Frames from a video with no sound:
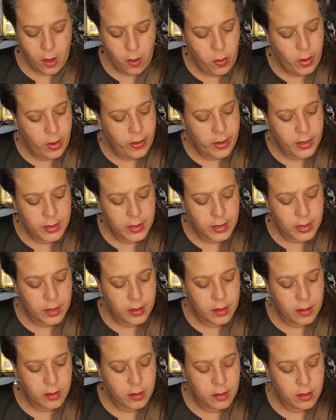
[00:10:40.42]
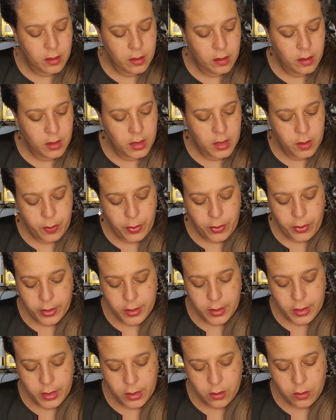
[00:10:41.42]
Where is it? This is
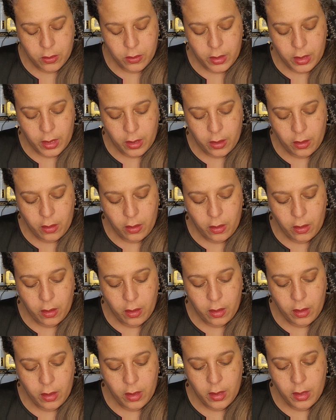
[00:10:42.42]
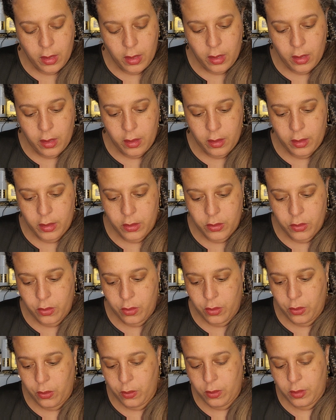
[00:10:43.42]
burgundy. It goes here. These are
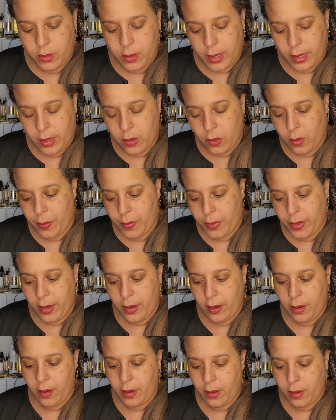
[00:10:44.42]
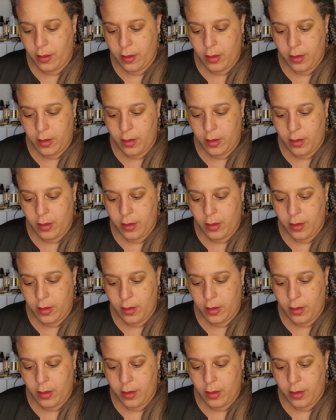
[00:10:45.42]
nudes. They go up there.